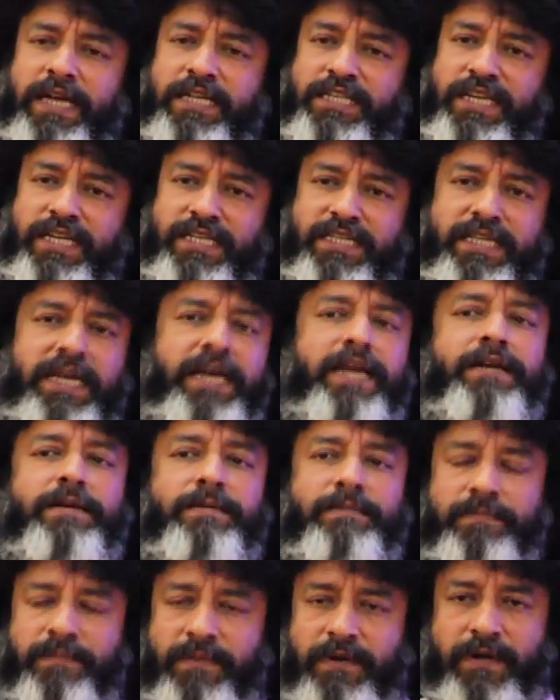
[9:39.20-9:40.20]
and she said,
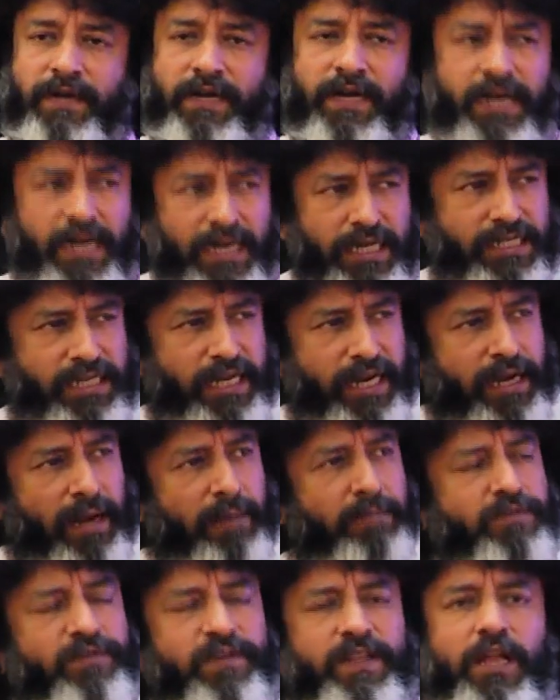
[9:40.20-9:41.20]
she
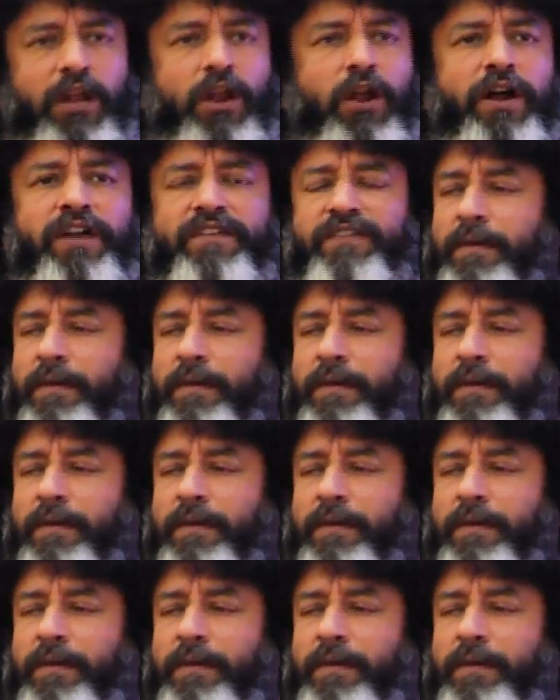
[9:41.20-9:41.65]
comes with a lot of